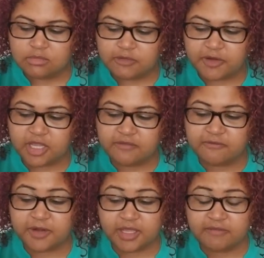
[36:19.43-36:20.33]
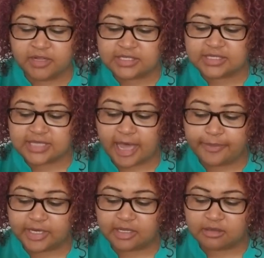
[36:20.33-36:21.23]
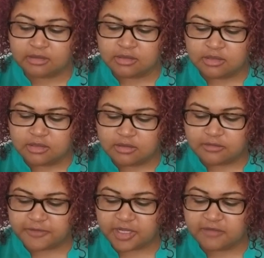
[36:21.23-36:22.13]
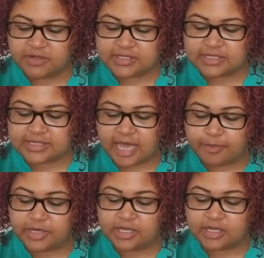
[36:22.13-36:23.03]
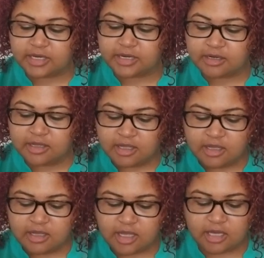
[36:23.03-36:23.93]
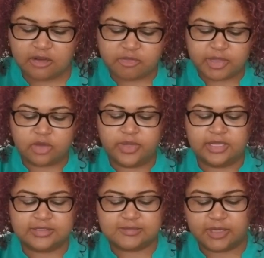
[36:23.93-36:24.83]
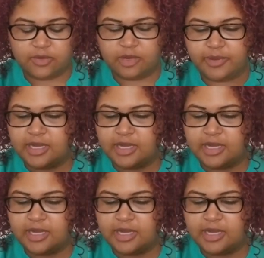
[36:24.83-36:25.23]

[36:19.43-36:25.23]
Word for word: Forgive forgiveness is happening. Forgiveness is happening here. And you know, with my queens, my queen of